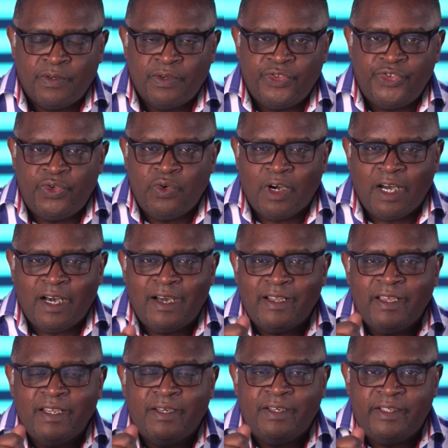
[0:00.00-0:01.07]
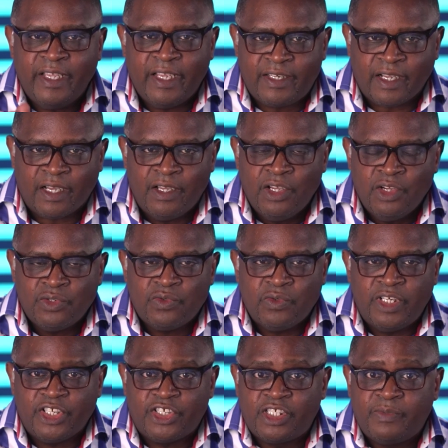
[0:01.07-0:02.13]
You are a debtor to
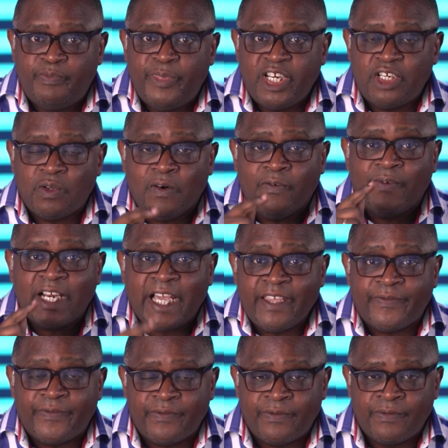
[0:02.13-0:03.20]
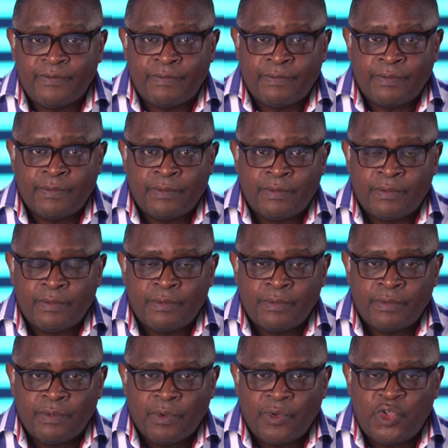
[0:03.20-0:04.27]
the spirit of life.
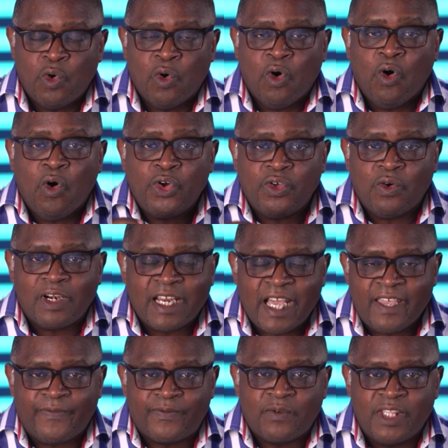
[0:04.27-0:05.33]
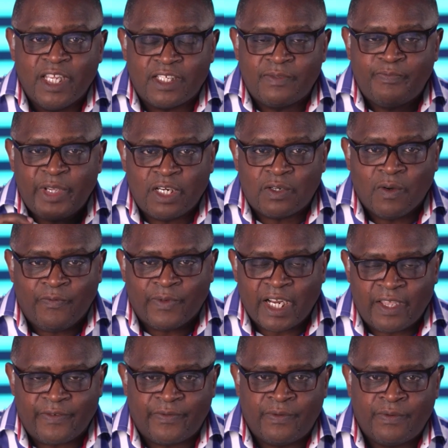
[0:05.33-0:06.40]
You owe your life to the spirit of life.